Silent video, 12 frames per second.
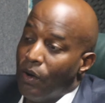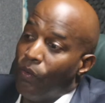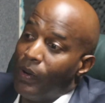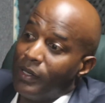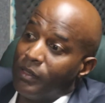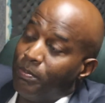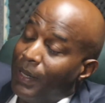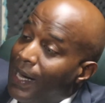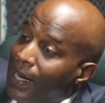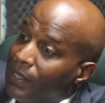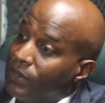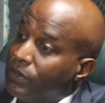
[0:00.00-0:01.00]
where in the
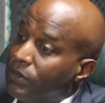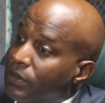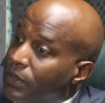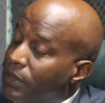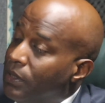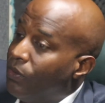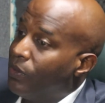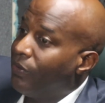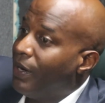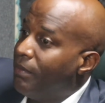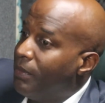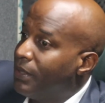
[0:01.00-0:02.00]
past, in our
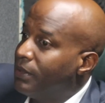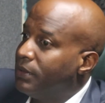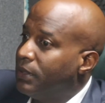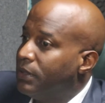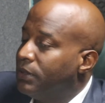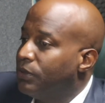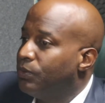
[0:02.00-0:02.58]
grandmother days,